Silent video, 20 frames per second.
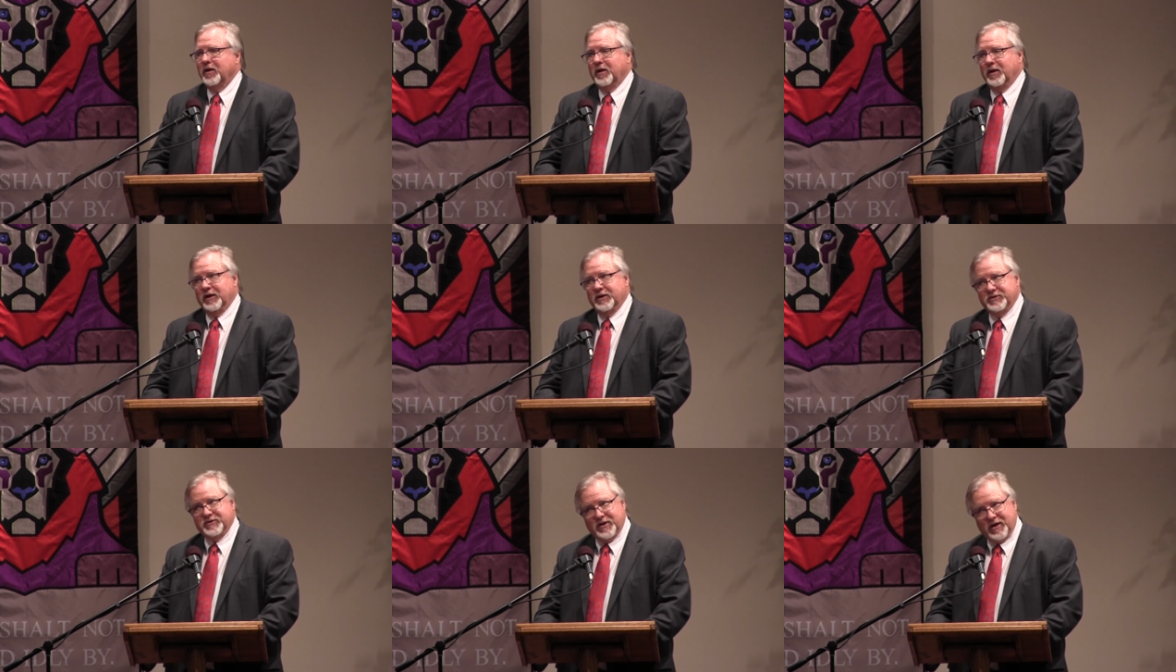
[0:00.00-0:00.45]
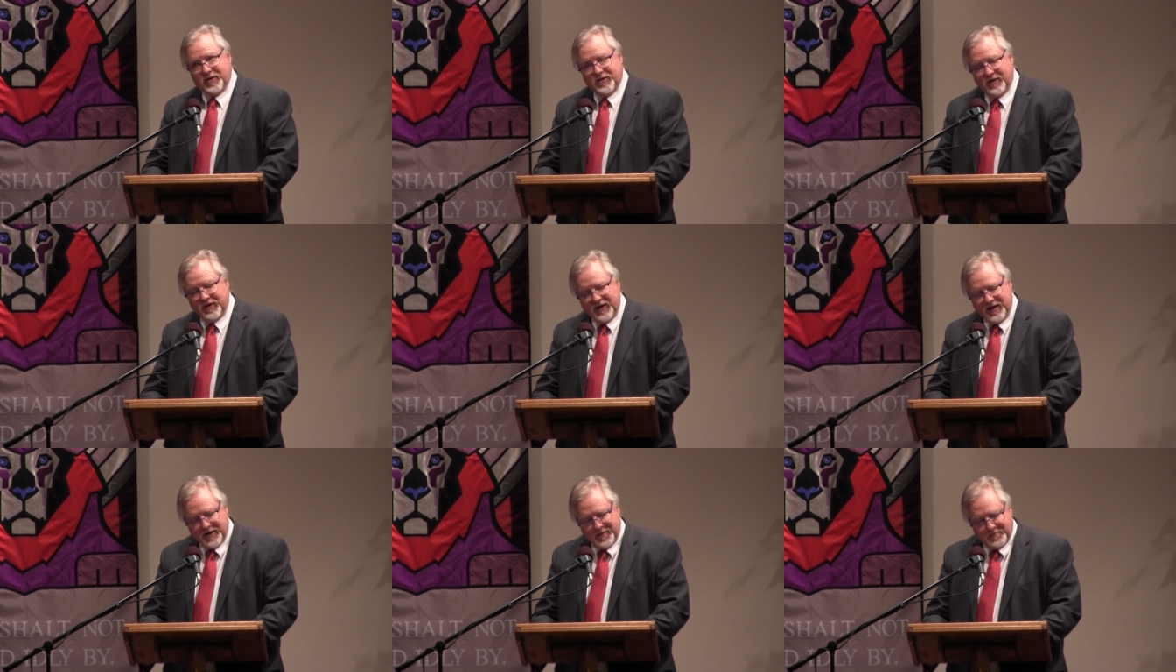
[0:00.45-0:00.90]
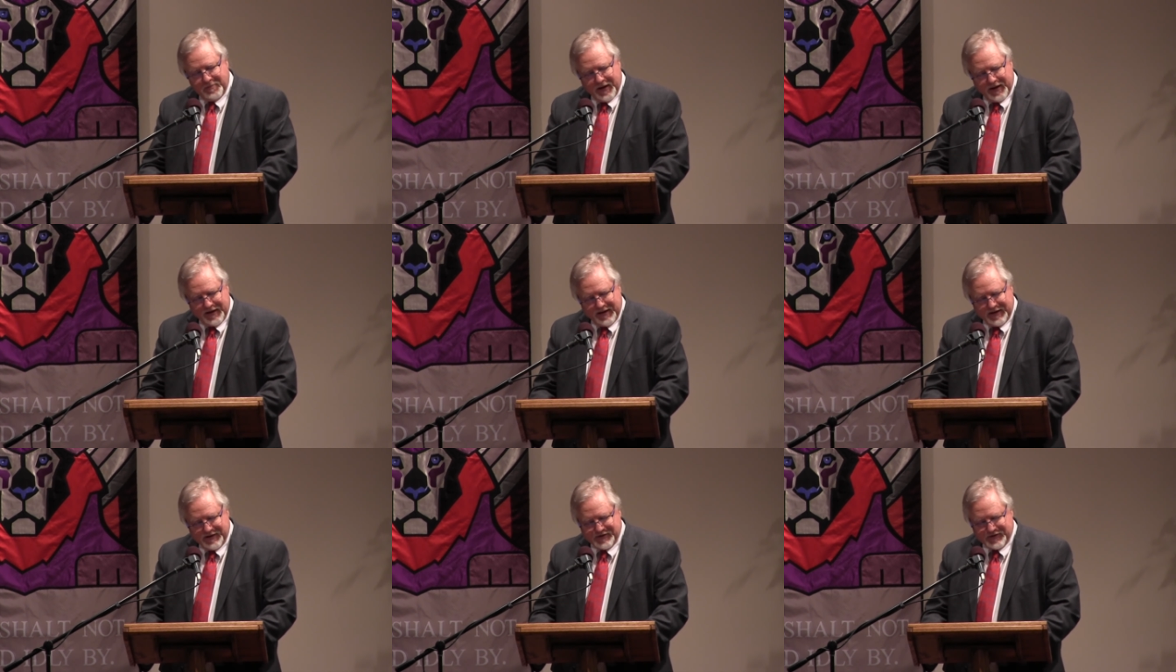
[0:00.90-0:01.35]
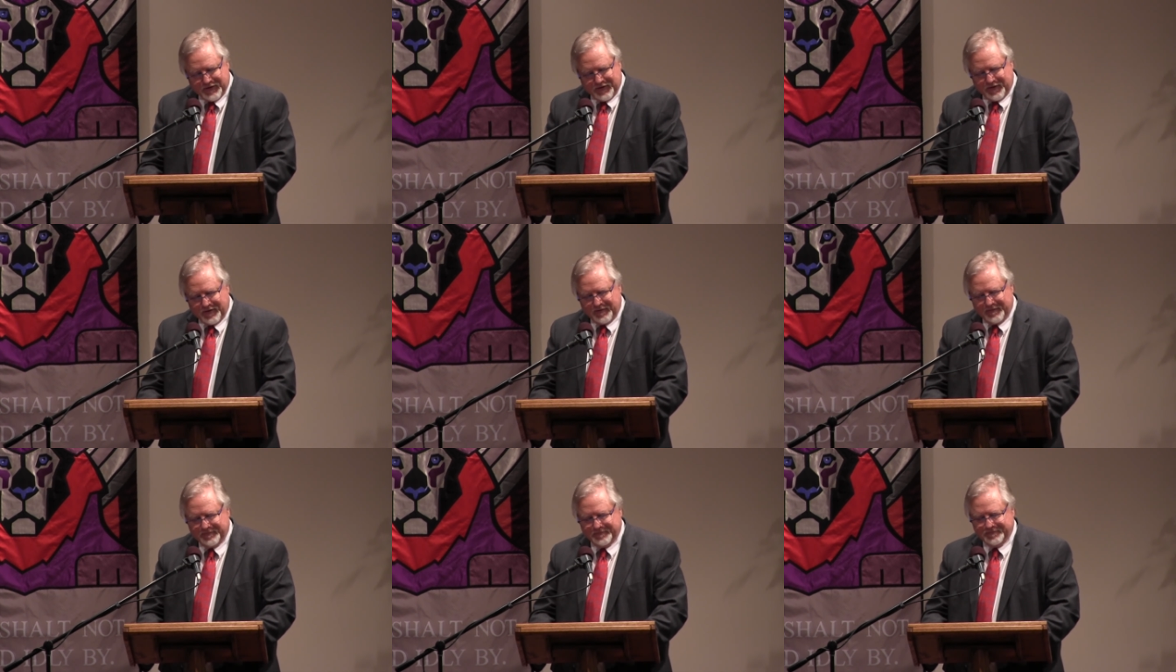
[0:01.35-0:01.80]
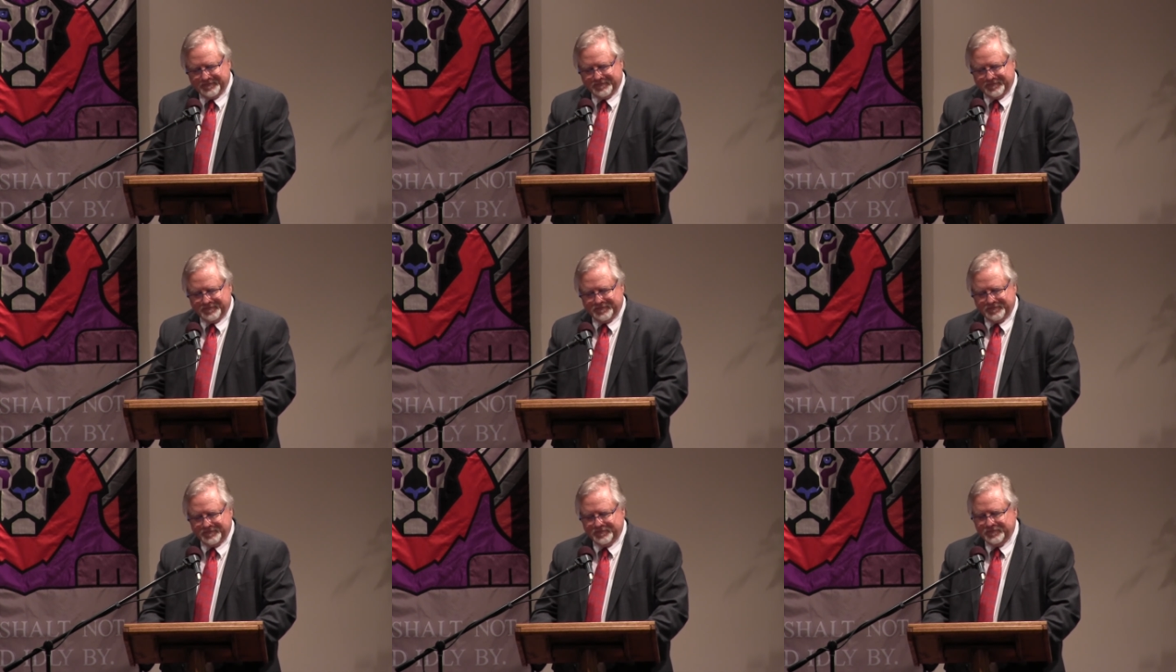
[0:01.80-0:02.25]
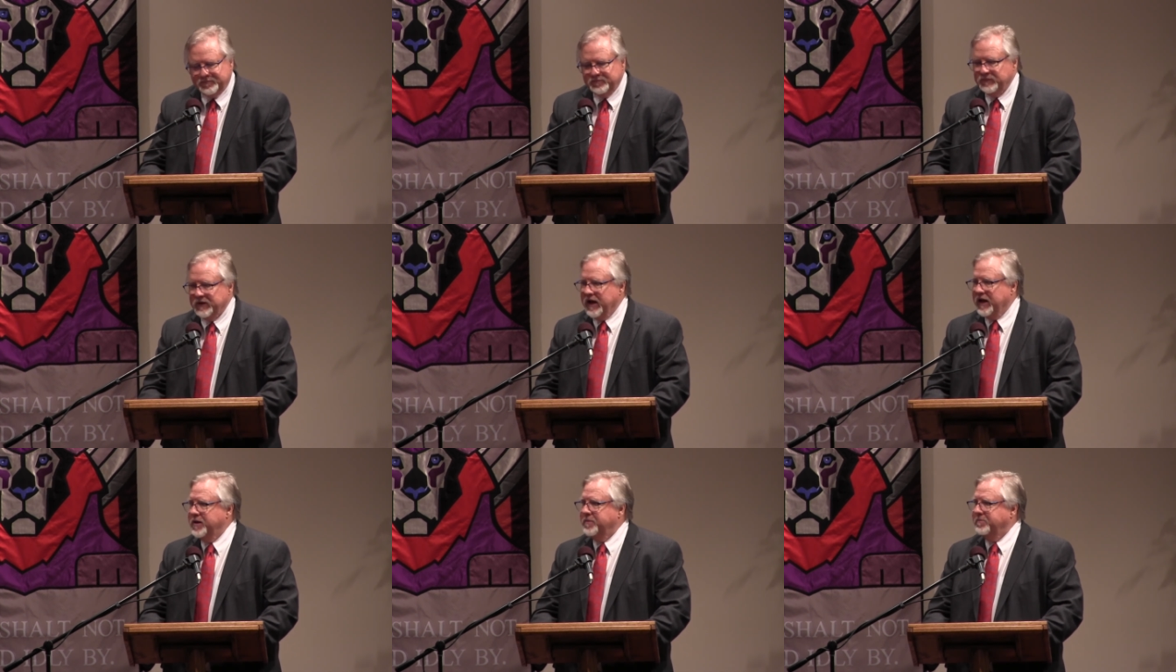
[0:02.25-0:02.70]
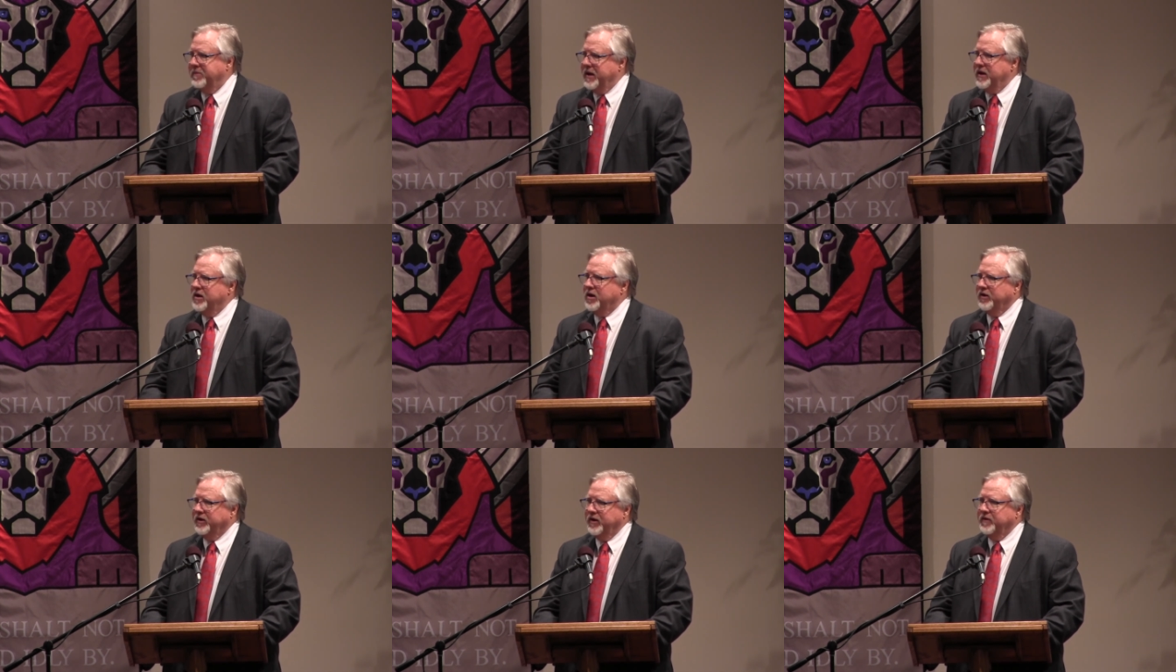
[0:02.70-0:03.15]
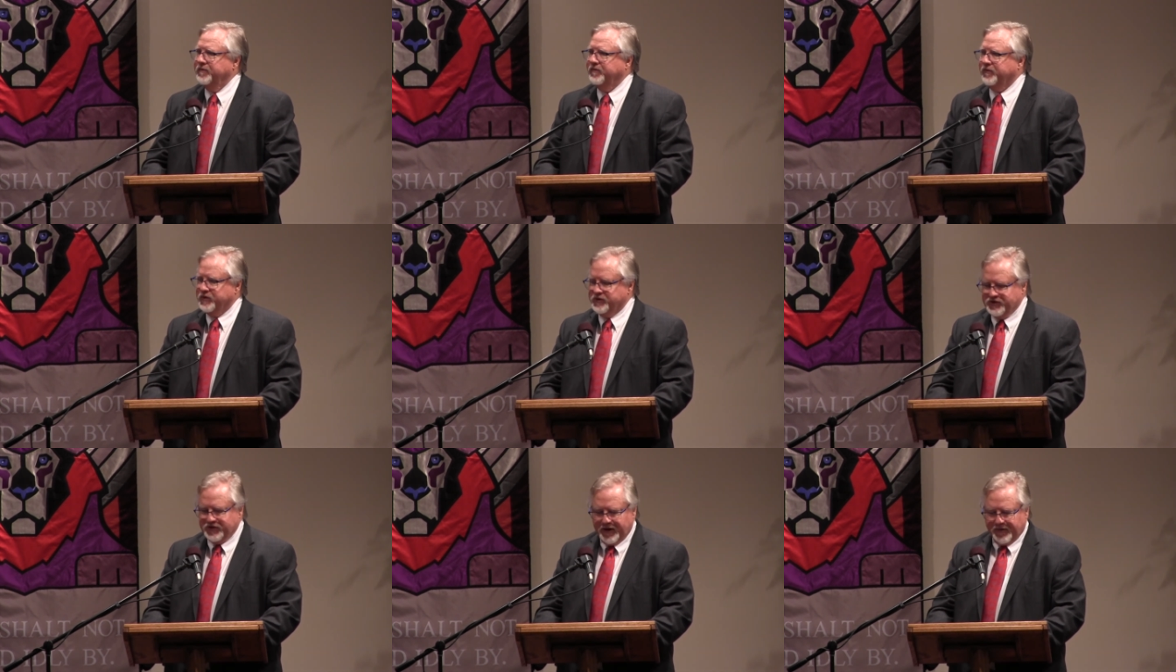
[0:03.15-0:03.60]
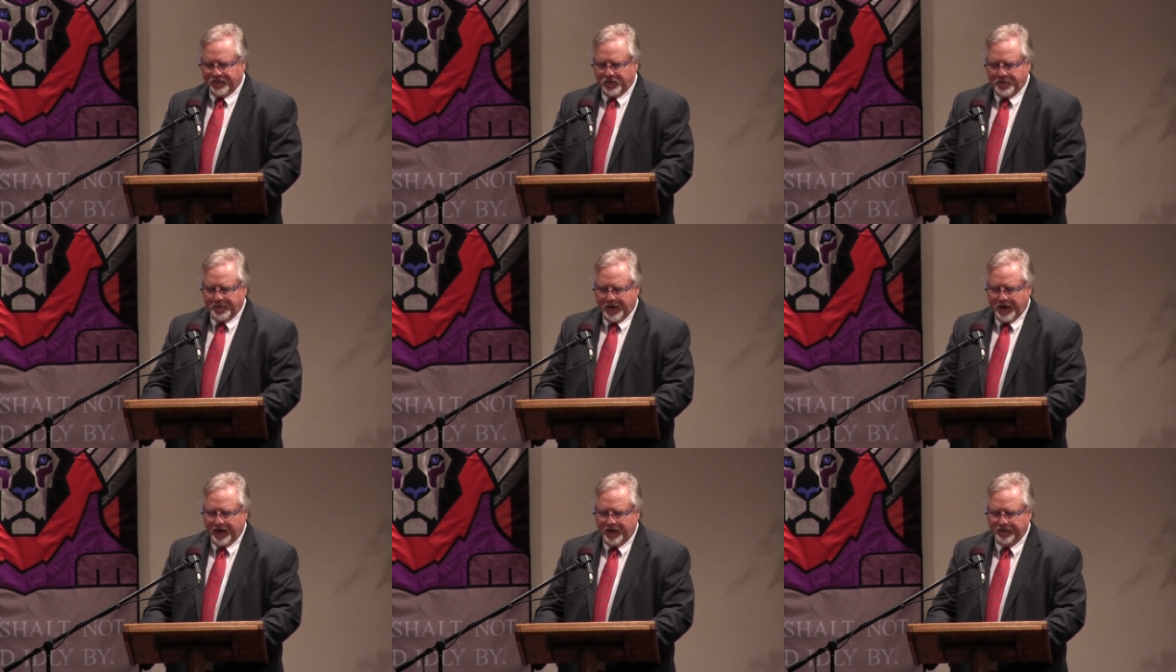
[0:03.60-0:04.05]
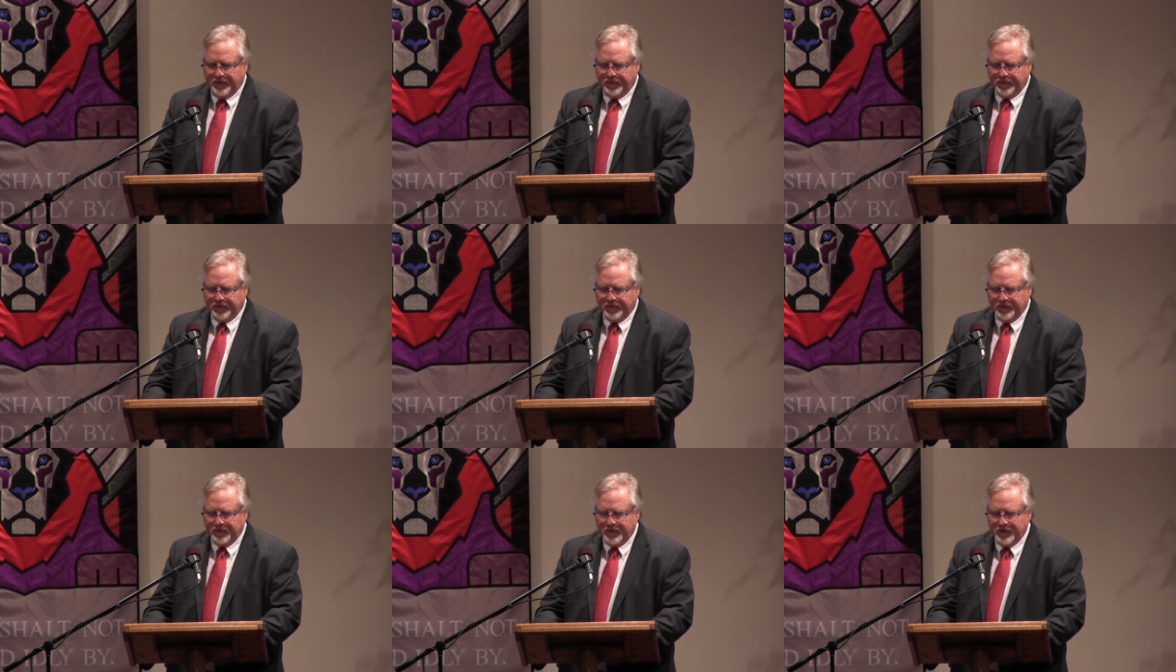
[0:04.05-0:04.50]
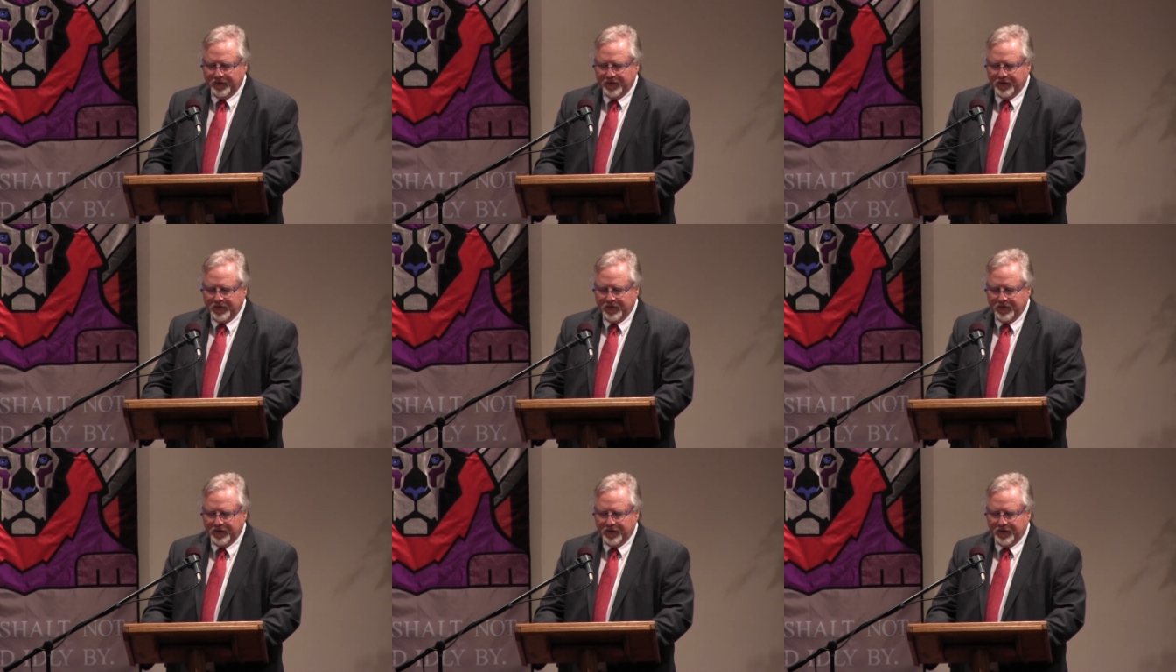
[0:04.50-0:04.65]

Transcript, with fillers: Now, it's not going to end by Easter, and it may not end for several months.